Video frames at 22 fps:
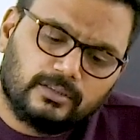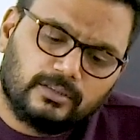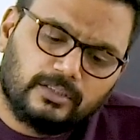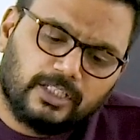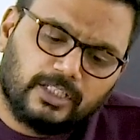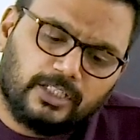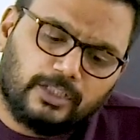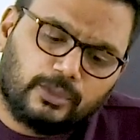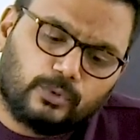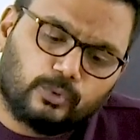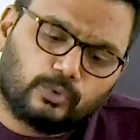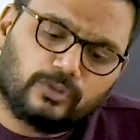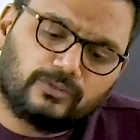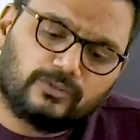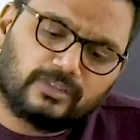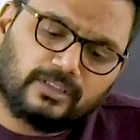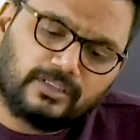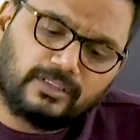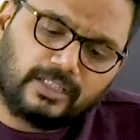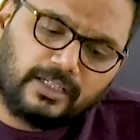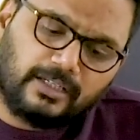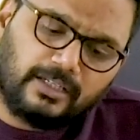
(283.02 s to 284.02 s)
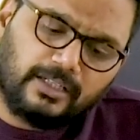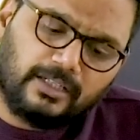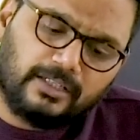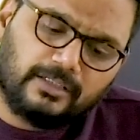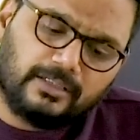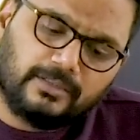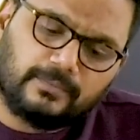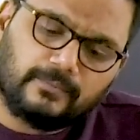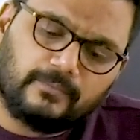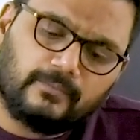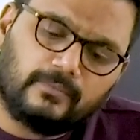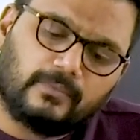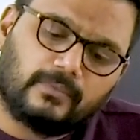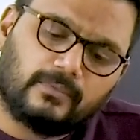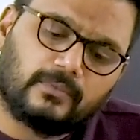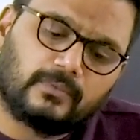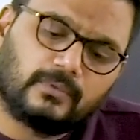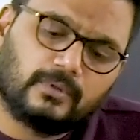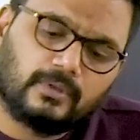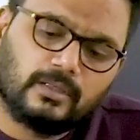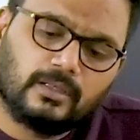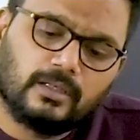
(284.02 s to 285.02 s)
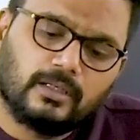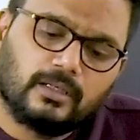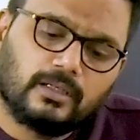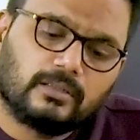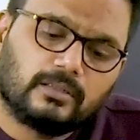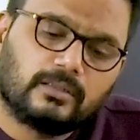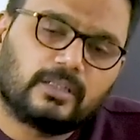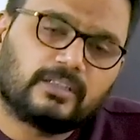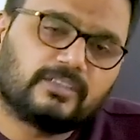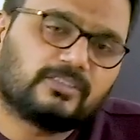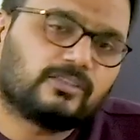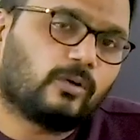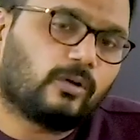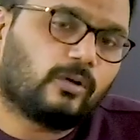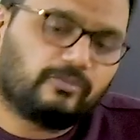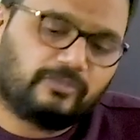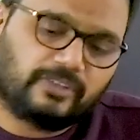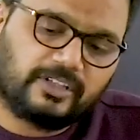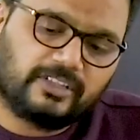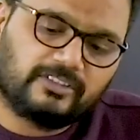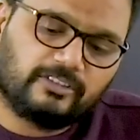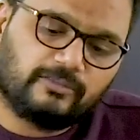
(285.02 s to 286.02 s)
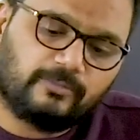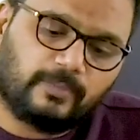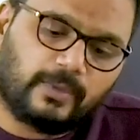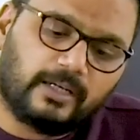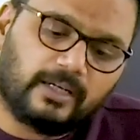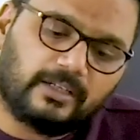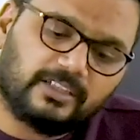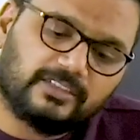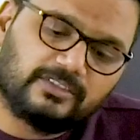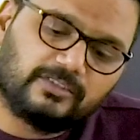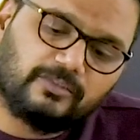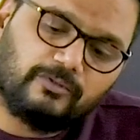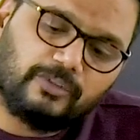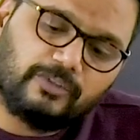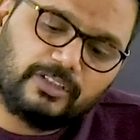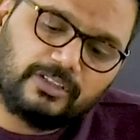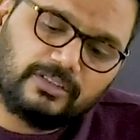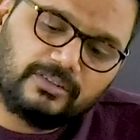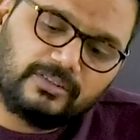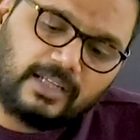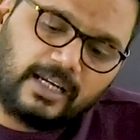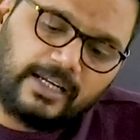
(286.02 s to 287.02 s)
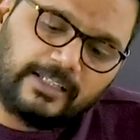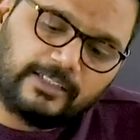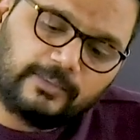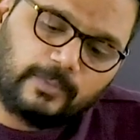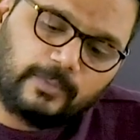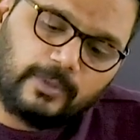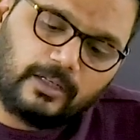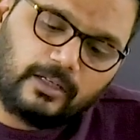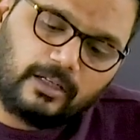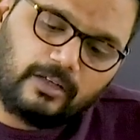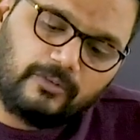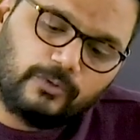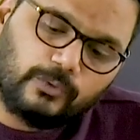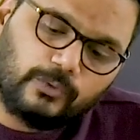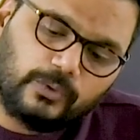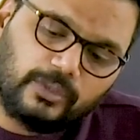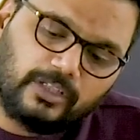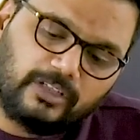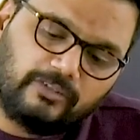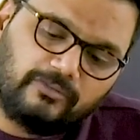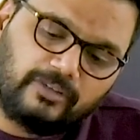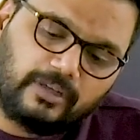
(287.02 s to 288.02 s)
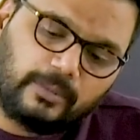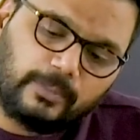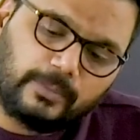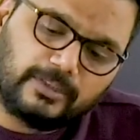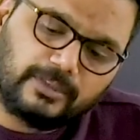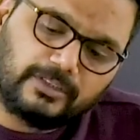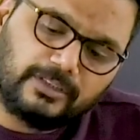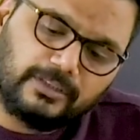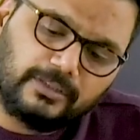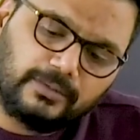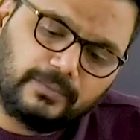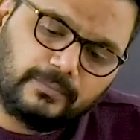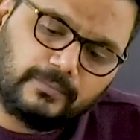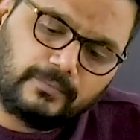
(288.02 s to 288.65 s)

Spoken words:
in 2013, that is Conference of Parties, which is as part of UNFCCC.